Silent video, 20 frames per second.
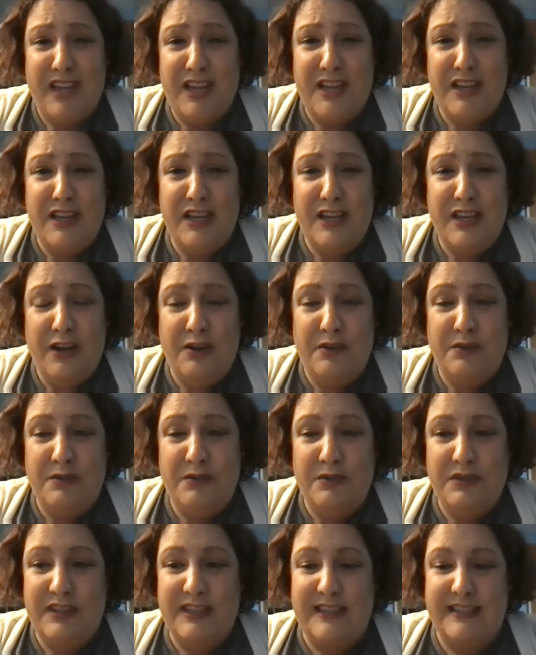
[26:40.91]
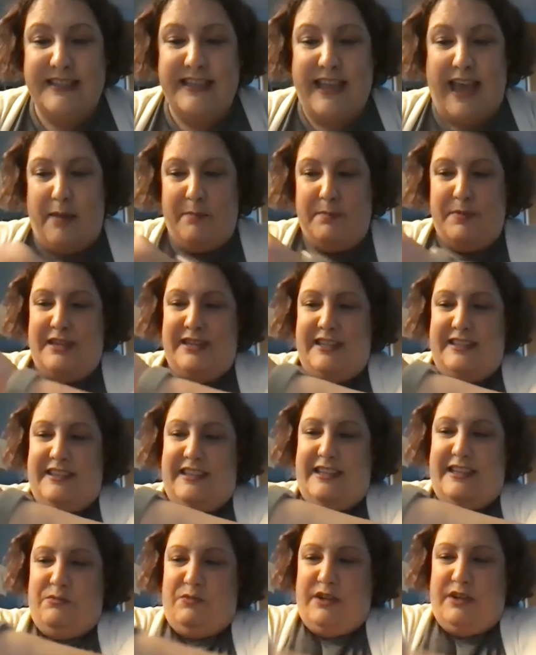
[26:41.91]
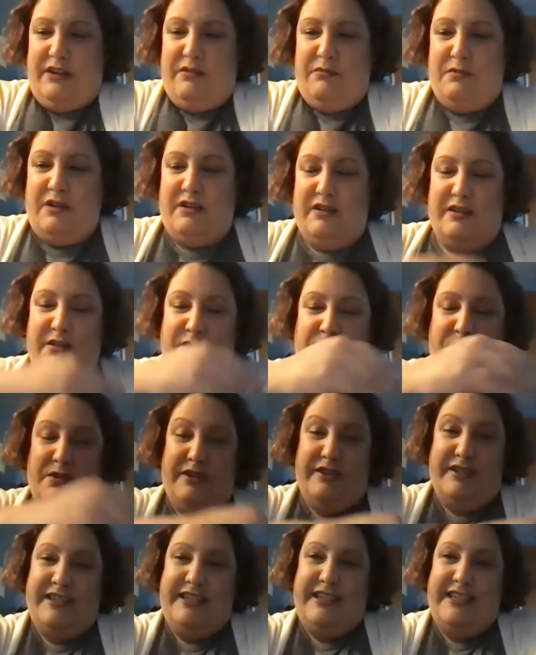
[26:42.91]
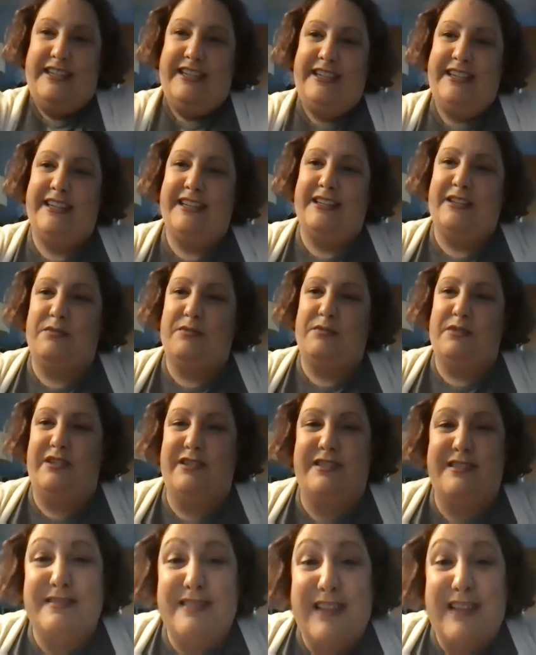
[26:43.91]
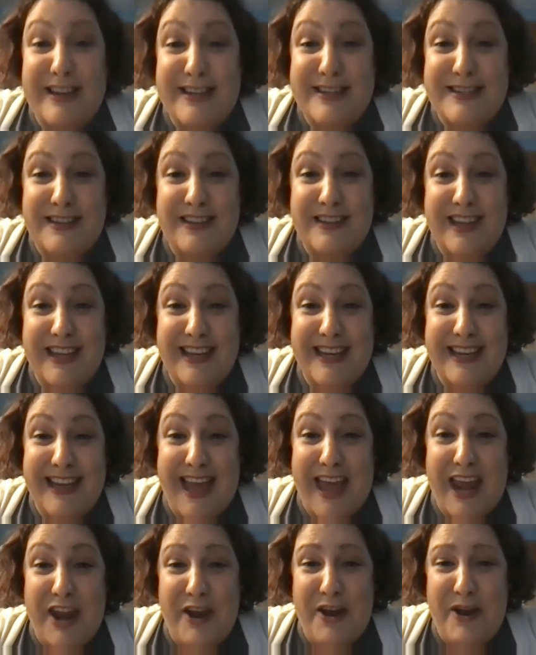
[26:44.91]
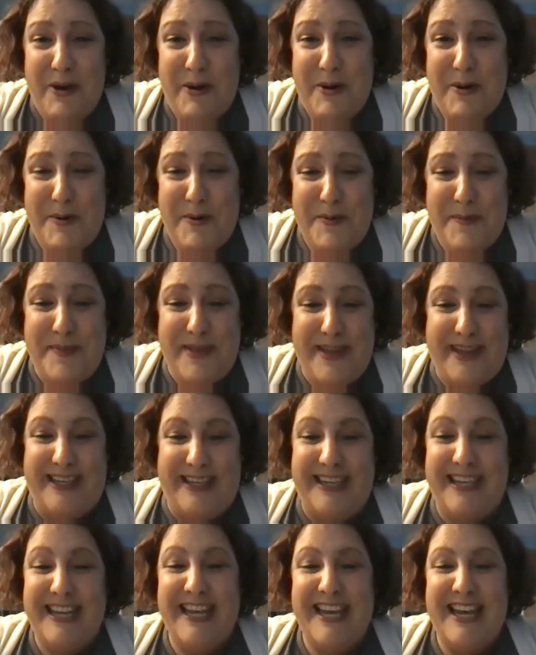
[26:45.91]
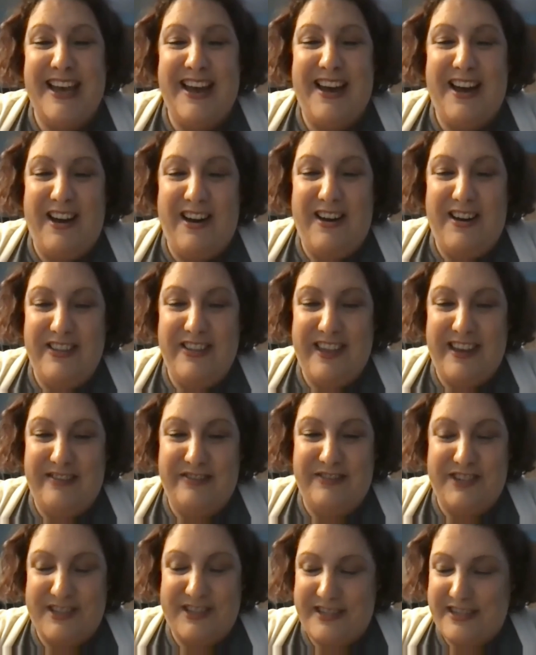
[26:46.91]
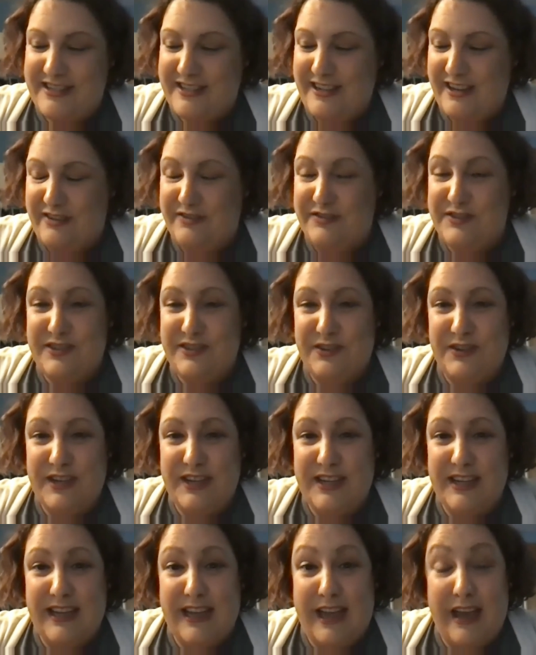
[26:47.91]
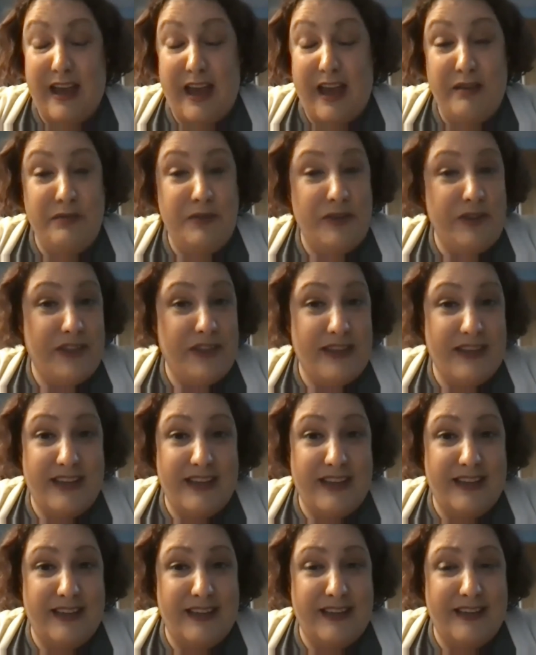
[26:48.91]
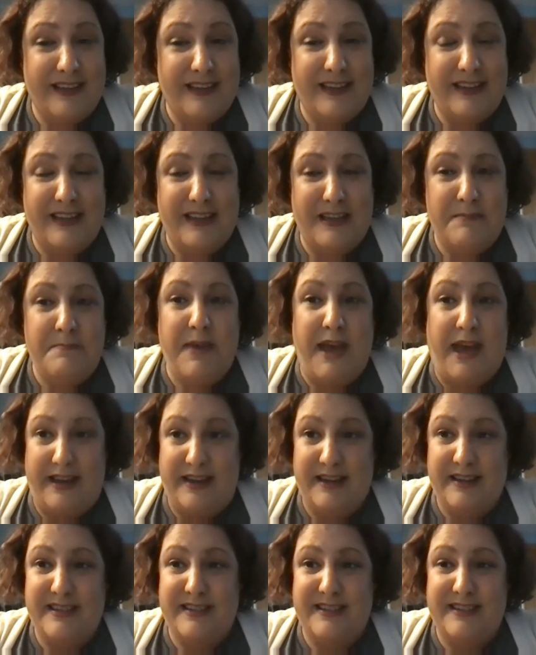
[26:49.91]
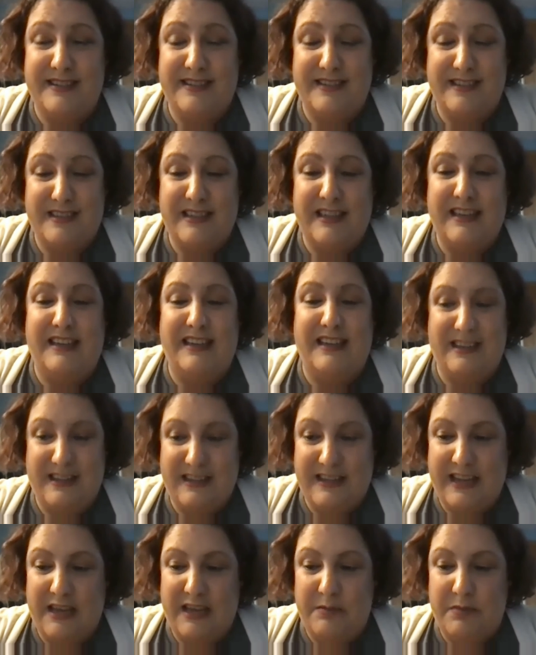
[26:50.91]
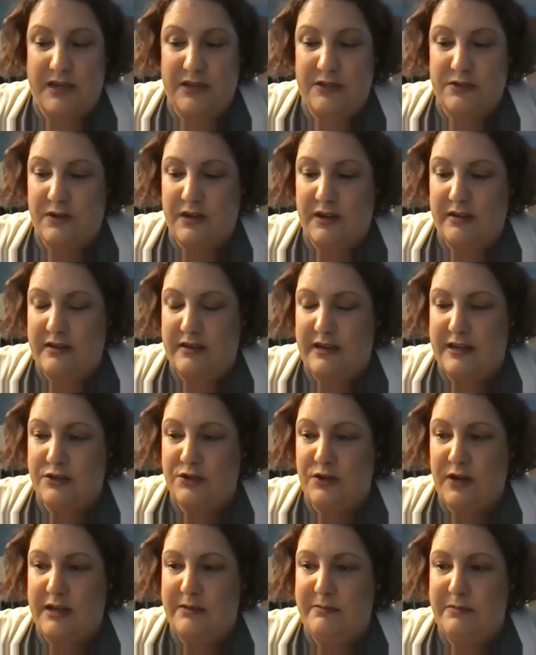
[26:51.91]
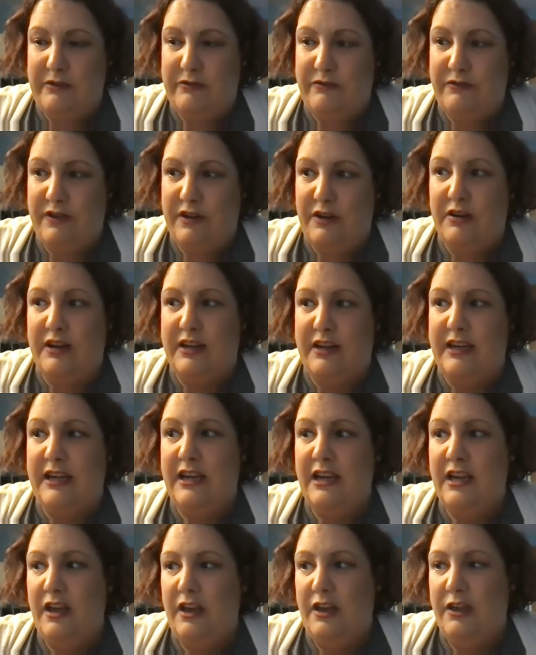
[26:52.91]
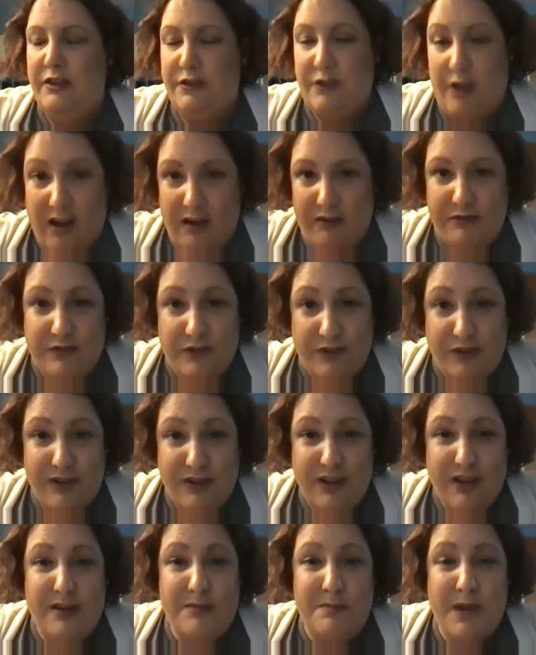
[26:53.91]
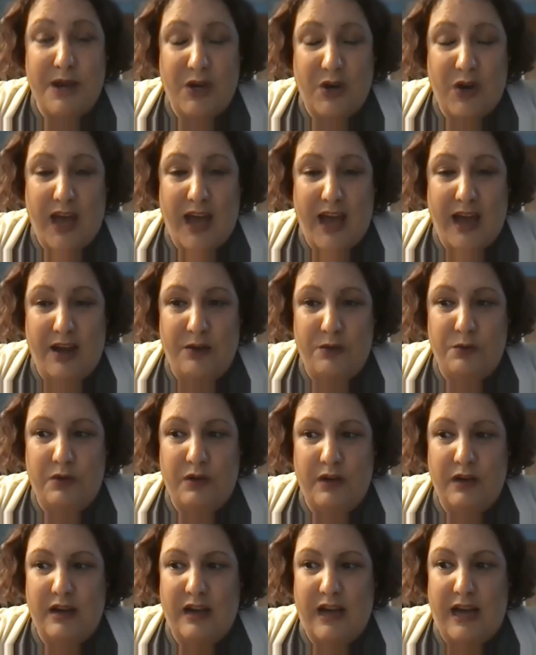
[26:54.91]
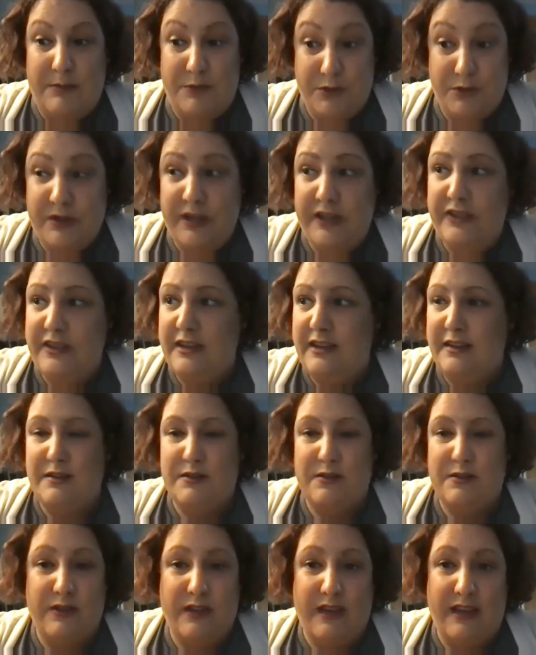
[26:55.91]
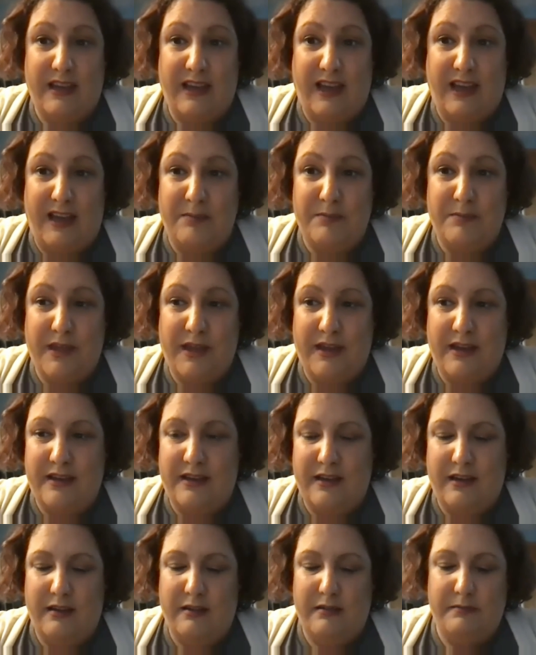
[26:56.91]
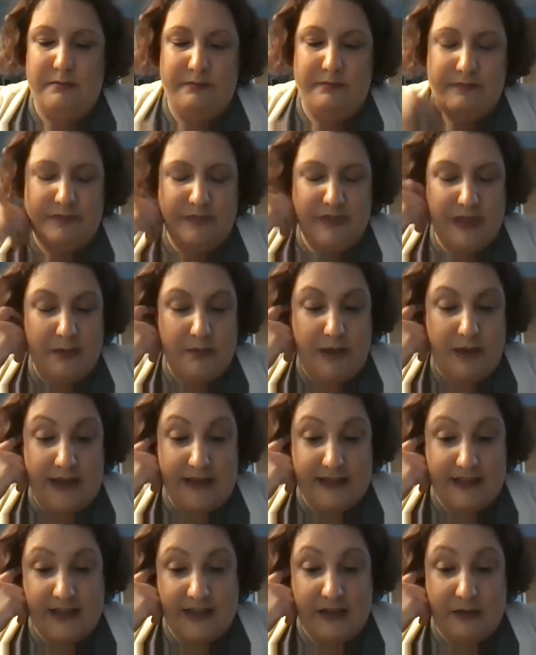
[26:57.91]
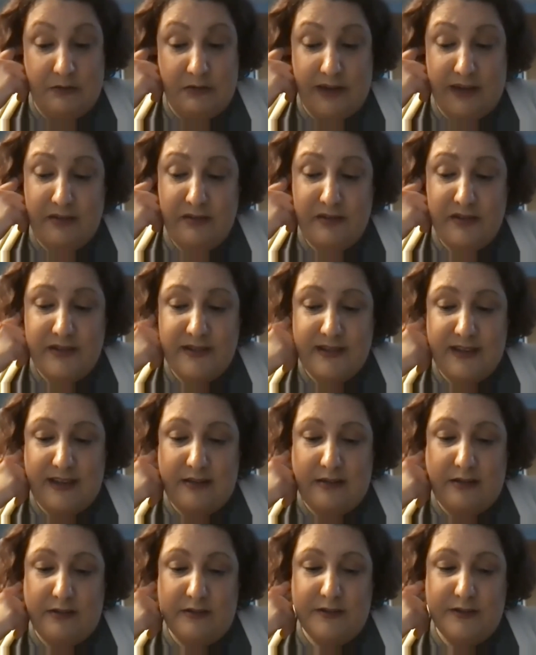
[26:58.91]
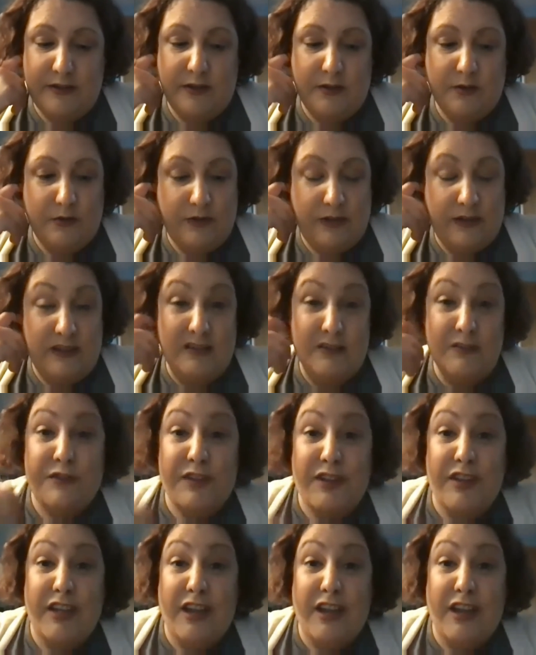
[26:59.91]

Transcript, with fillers: you know, things happen, and then we were quarantining and we're isolating at home and all that fun stuff. So it everything impacts the campaign trail, and I try to be very thoughtful about how I'm doing things so that I'm not um, impacting anyone else, and also that they're feeling